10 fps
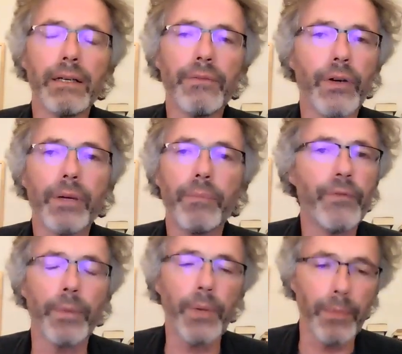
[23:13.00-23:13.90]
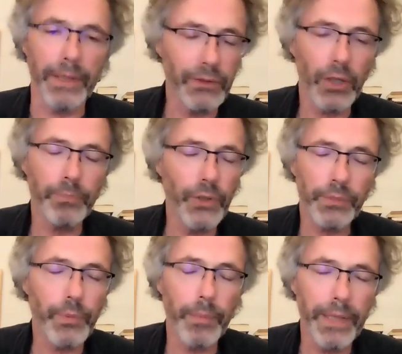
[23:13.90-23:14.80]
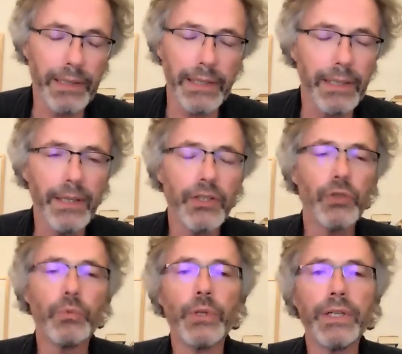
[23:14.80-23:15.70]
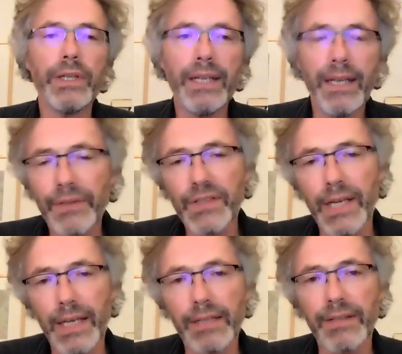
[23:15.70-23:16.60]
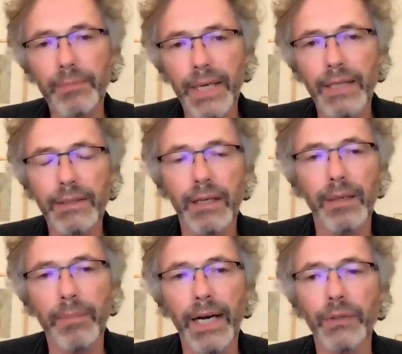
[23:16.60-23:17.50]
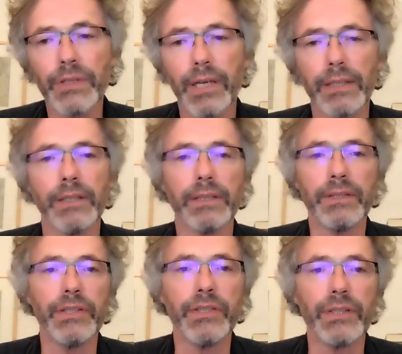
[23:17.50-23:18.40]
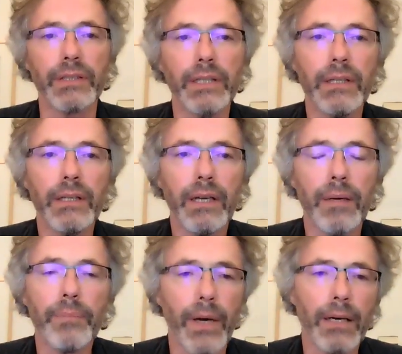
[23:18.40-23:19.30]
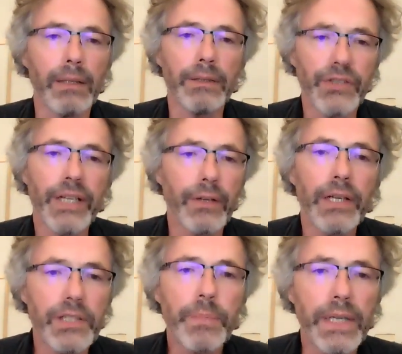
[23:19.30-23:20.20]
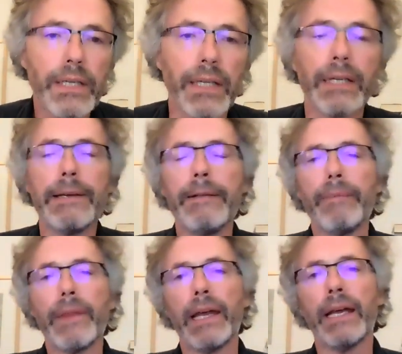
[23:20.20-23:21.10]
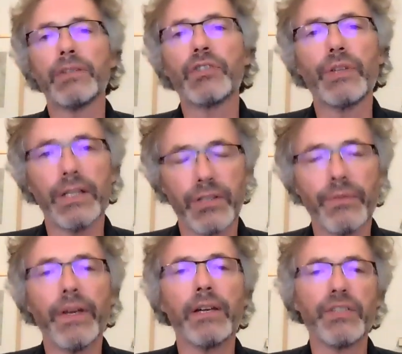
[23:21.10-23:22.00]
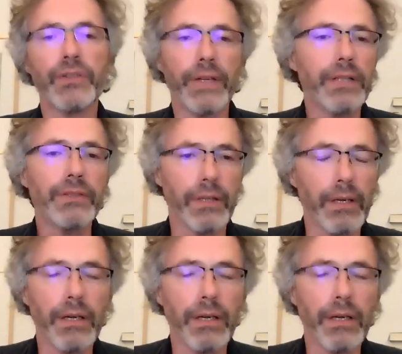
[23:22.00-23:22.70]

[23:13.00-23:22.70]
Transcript: for public, not publicly. You would never say anything bad about another teacher, generally speaking. And so that's a very strict